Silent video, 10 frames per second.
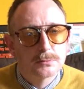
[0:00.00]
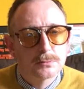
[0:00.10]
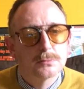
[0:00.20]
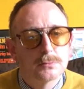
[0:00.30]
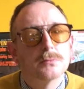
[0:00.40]

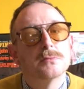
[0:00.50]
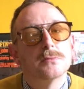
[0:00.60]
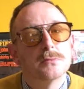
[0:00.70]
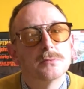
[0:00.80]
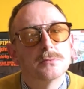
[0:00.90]

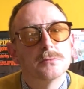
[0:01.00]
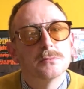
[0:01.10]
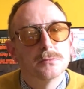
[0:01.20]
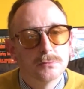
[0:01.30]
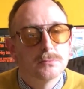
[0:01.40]

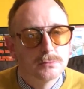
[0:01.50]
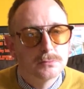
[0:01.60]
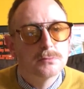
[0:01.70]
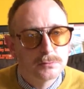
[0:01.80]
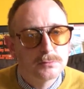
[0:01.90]

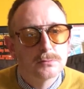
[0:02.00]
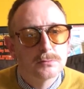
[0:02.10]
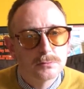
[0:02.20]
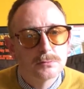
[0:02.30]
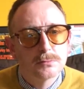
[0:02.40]

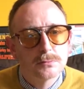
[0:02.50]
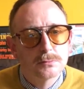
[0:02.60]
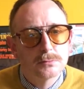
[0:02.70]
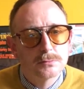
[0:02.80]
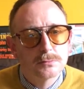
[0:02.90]

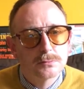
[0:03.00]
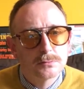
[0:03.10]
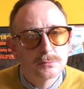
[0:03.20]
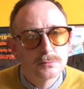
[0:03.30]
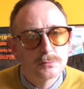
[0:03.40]

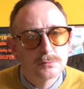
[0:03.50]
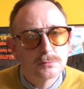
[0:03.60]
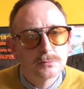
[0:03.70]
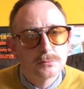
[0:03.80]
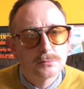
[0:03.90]

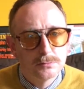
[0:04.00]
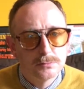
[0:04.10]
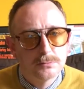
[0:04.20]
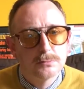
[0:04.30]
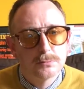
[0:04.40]

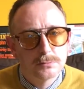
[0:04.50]
No words are spoken by the person on screen.